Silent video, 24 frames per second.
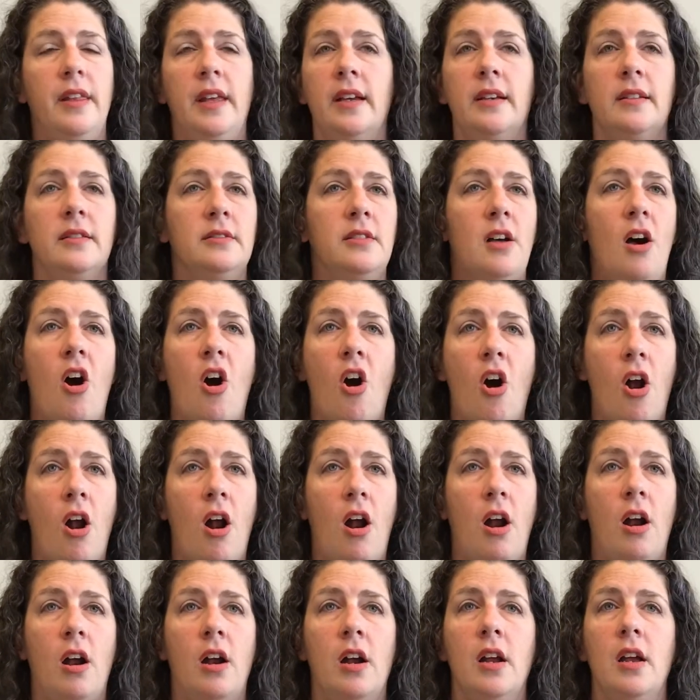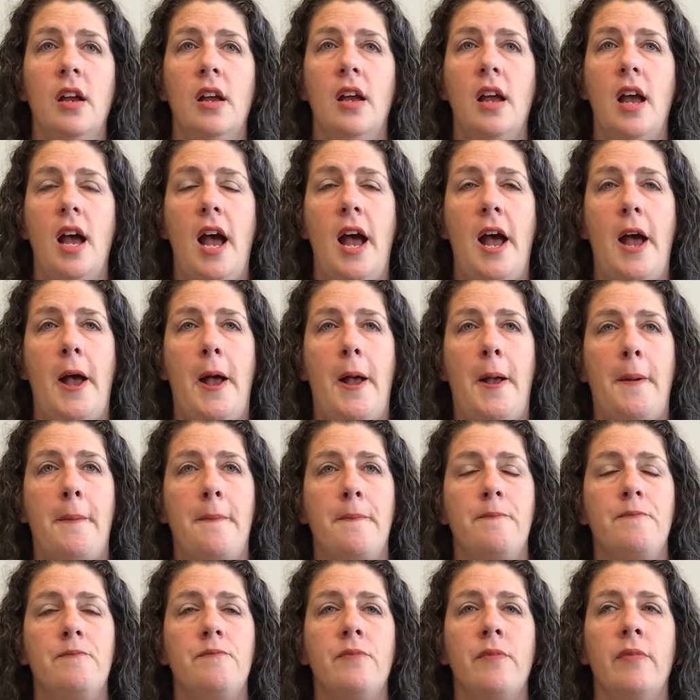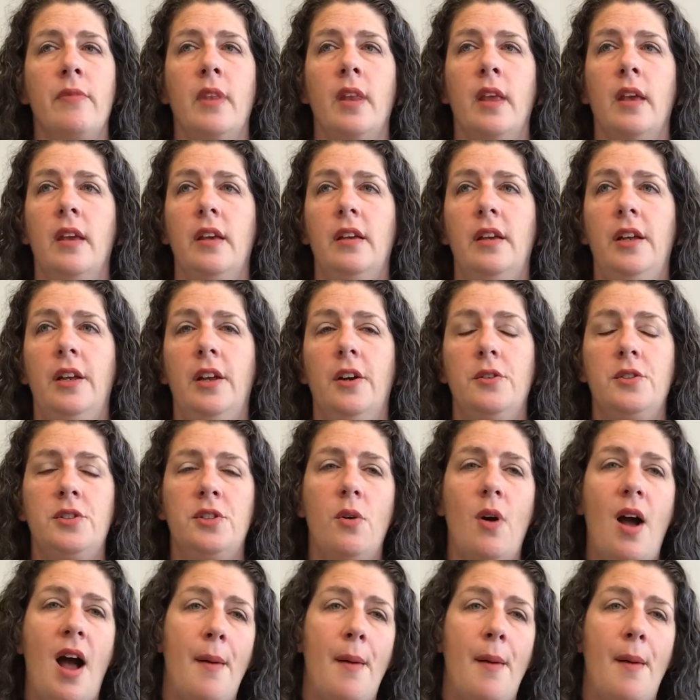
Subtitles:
things are. So